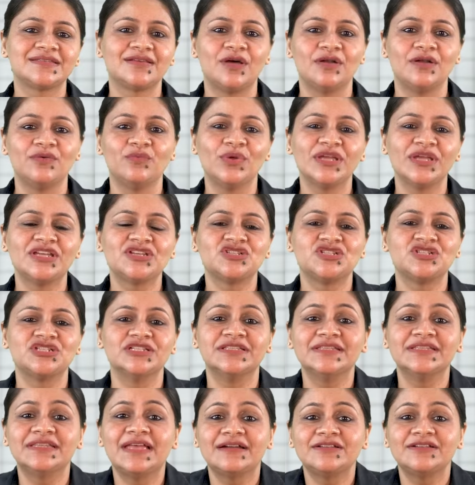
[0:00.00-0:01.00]

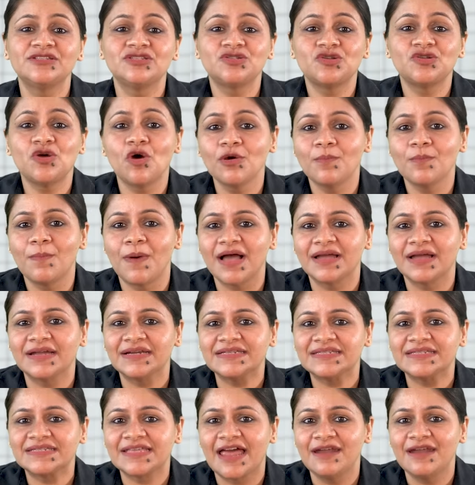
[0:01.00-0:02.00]
conviction that stock
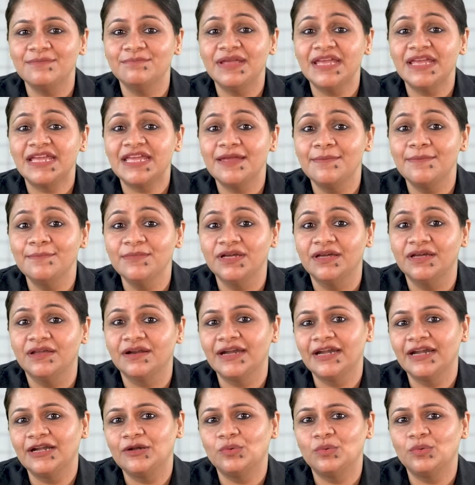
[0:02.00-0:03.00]
markets can make him
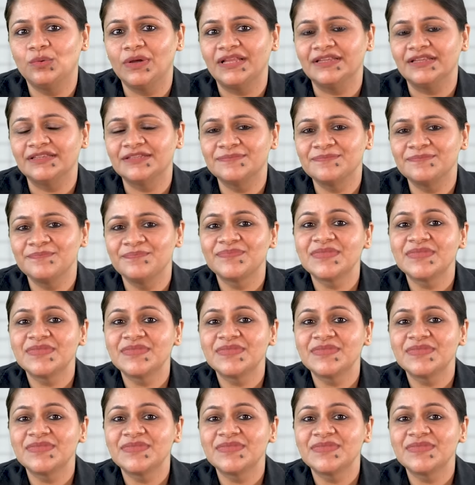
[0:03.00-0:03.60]
great wealth.